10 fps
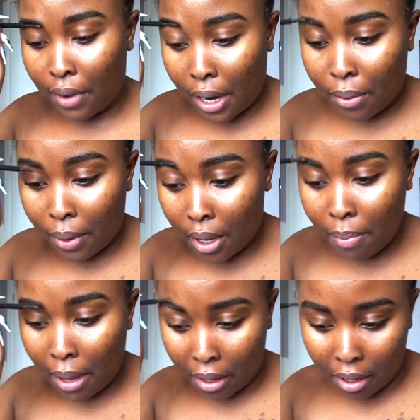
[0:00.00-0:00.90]
very quick
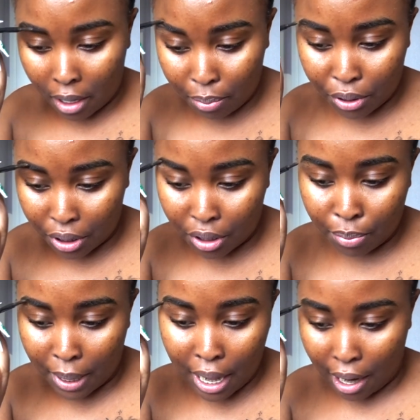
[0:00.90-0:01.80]
makeup, just
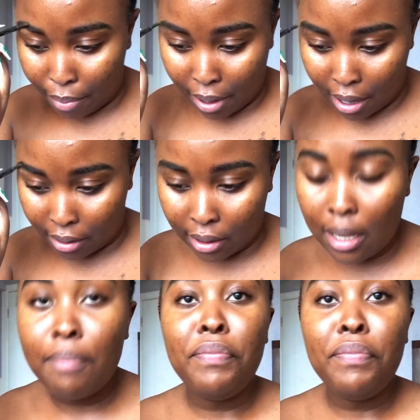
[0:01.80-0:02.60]
my eyebrows,